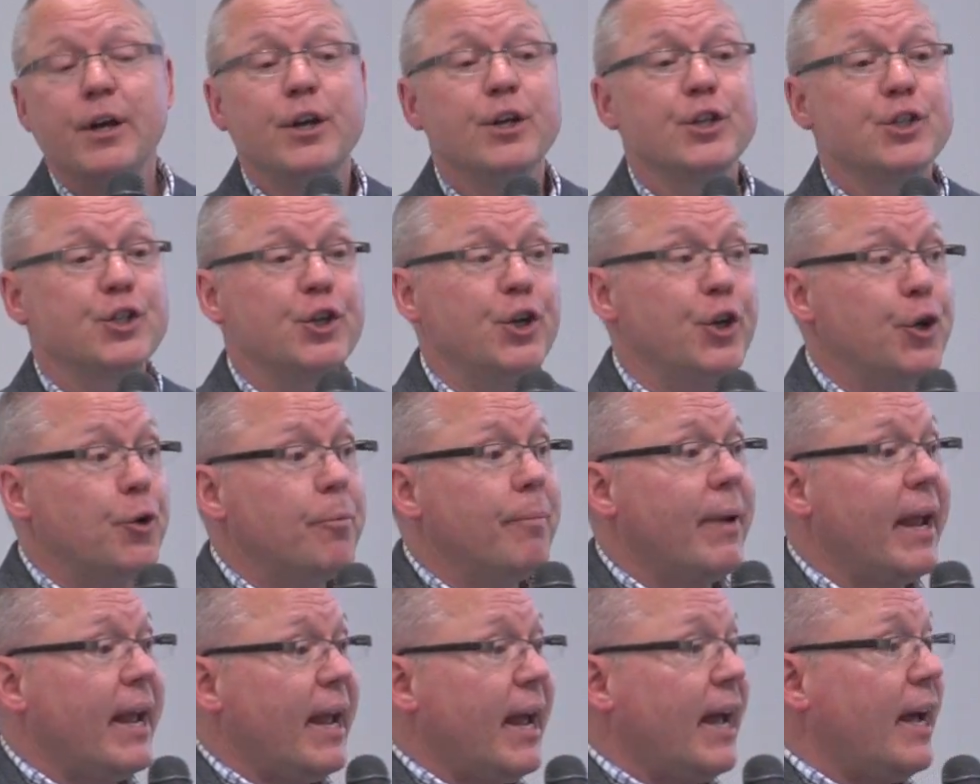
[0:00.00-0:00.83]
So you
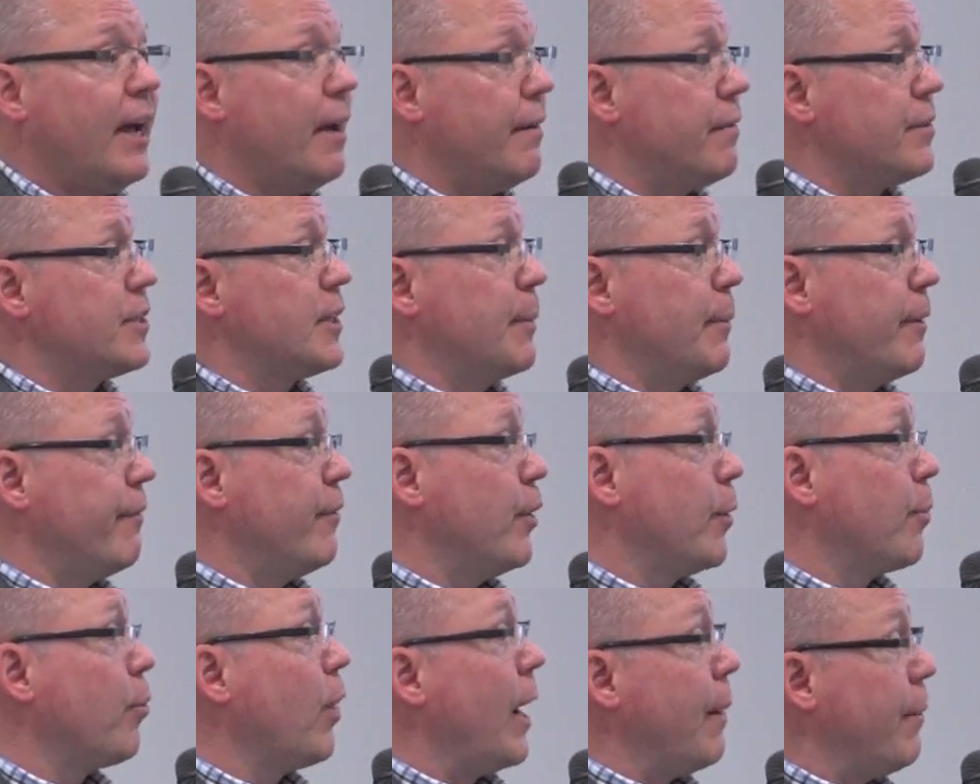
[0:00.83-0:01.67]
may have some of
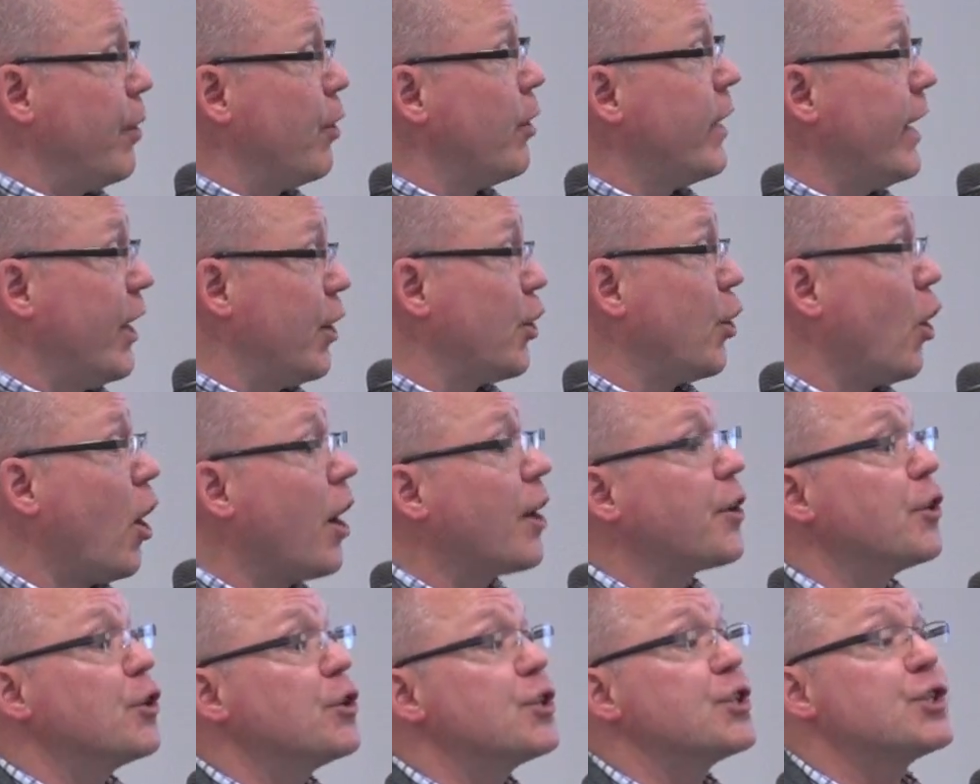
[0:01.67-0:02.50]
your primary care
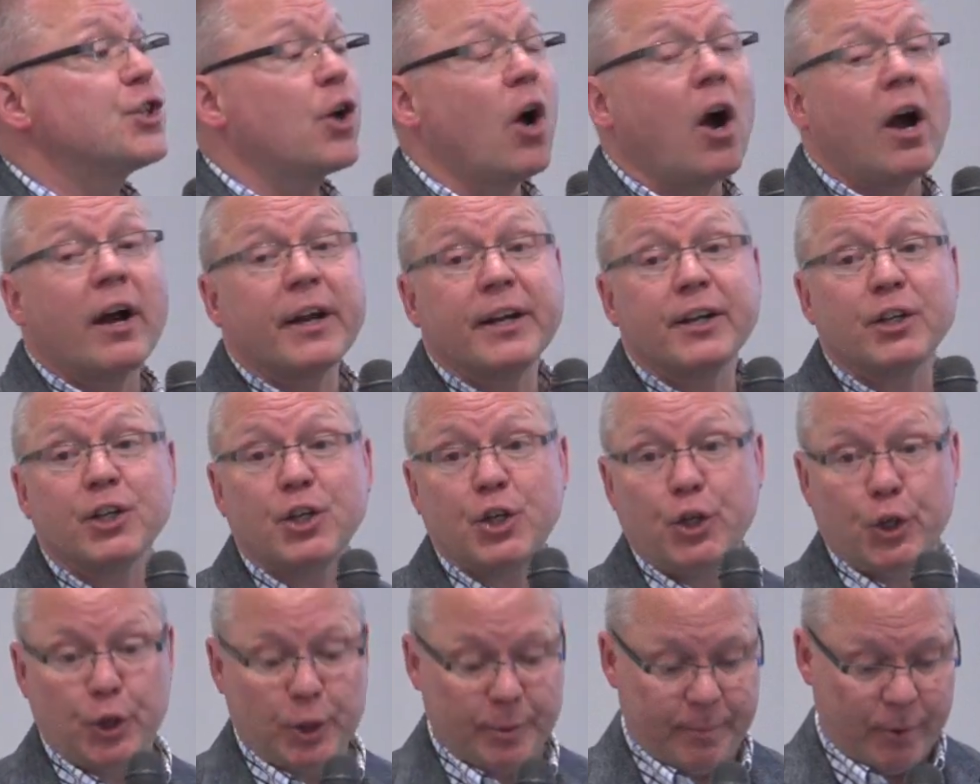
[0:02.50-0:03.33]
doctors talking
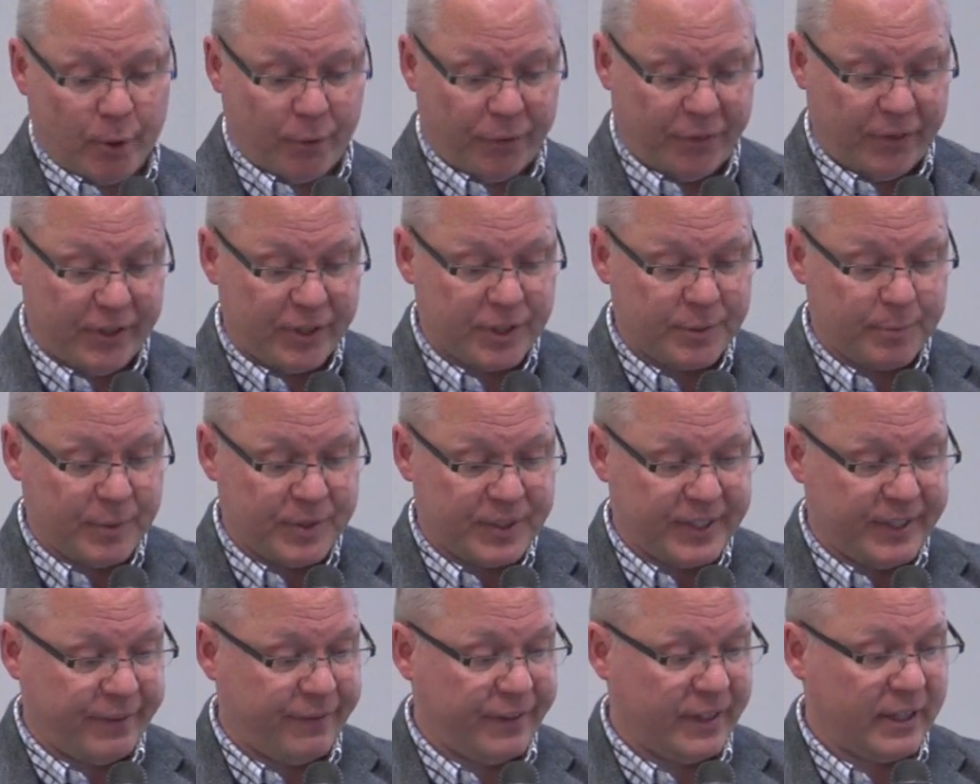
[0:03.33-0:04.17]
to you about this
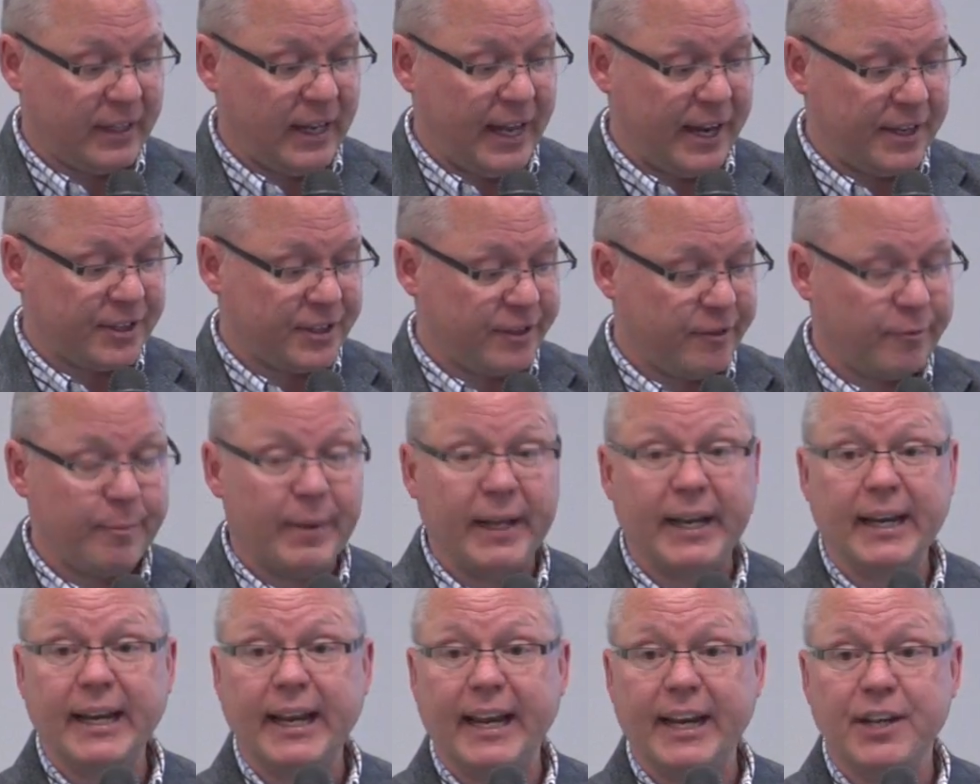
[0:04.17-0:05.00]
specific class of
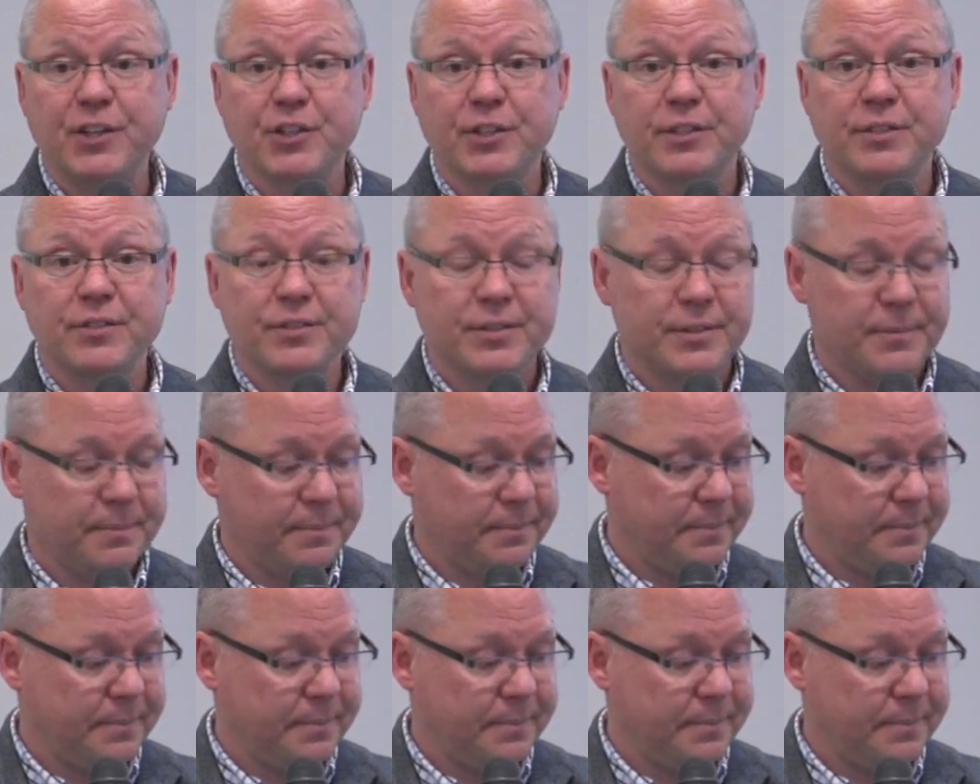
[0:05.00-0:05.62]
medications.